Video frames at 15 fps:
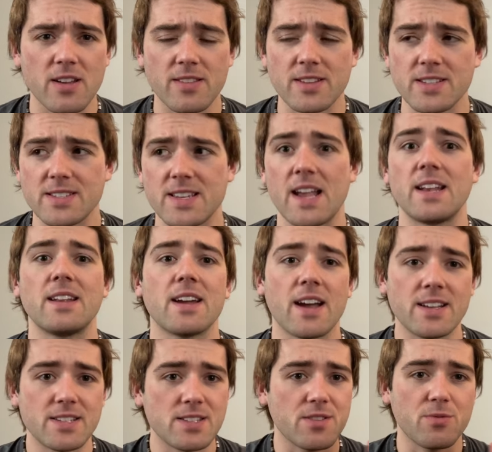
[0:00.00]
and the
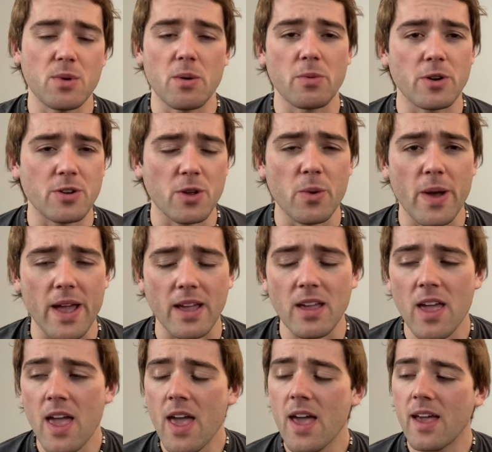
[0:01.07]
zeitgeist of what we're doing,
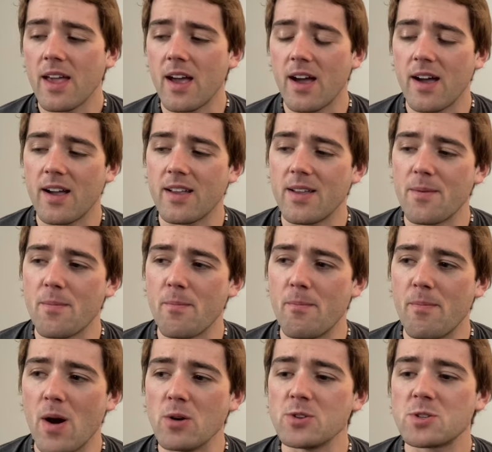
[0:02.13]

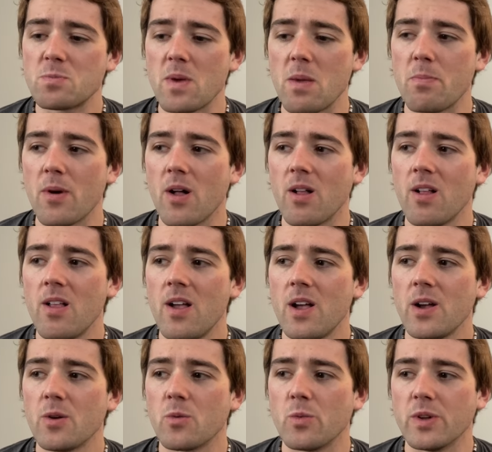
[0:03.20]
most people
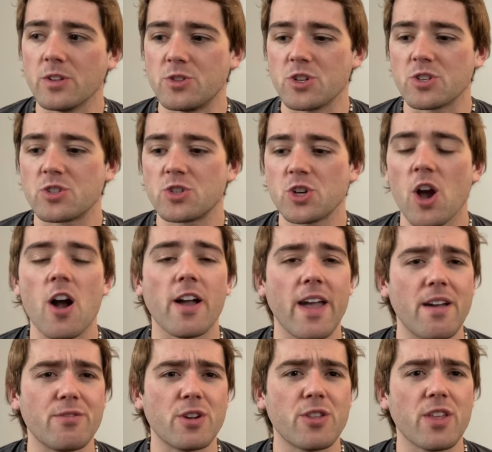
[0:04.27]
will just chalk
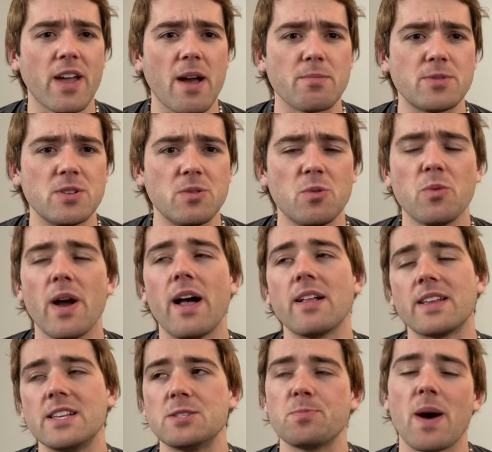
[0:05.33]
everything up to, well,
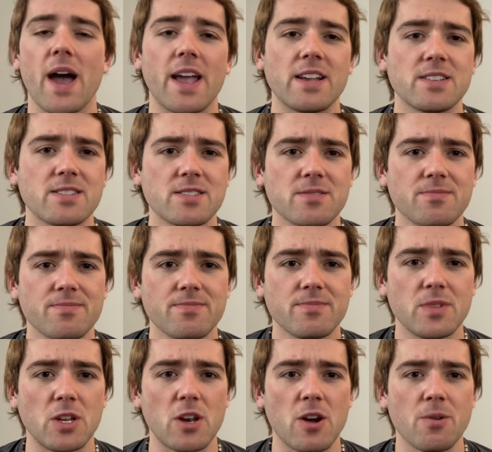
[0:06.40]
he's biased,
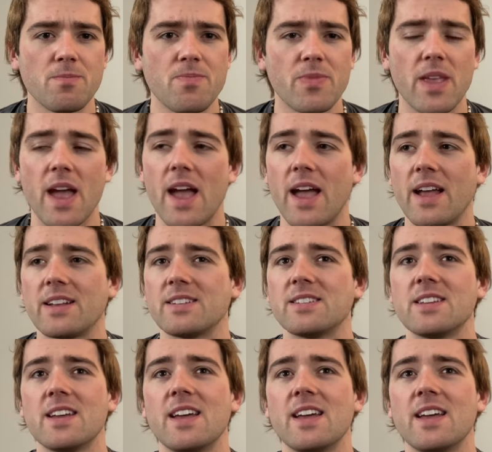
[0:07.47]
you know, and